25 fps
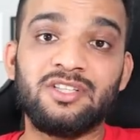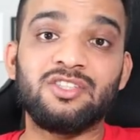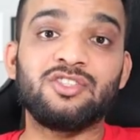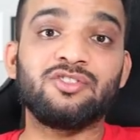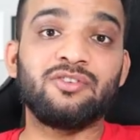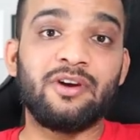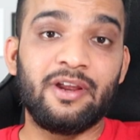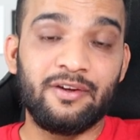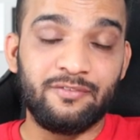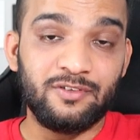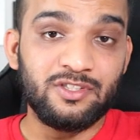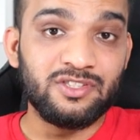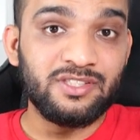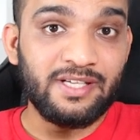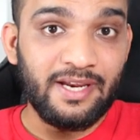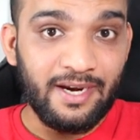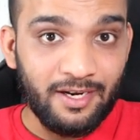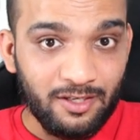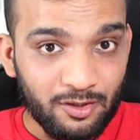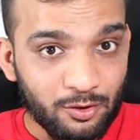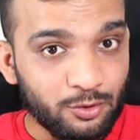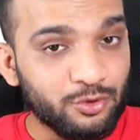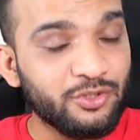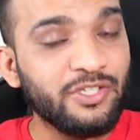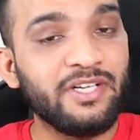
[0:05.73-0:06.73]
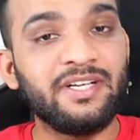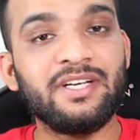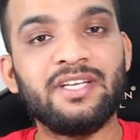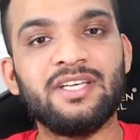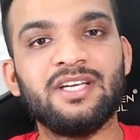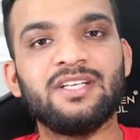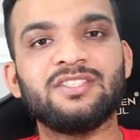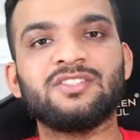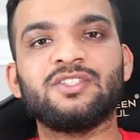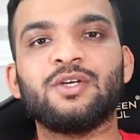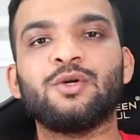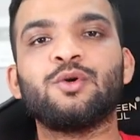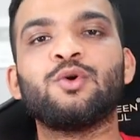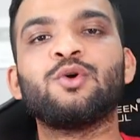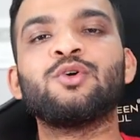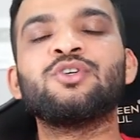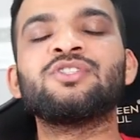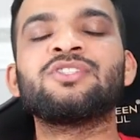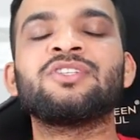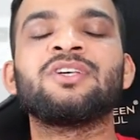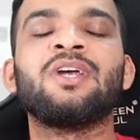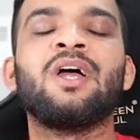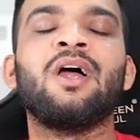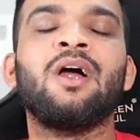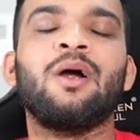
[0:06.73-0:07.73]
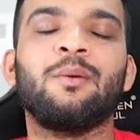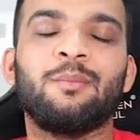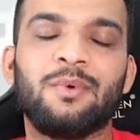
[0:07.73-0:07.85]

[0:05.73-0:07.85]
in Striver's A to Z DSA course.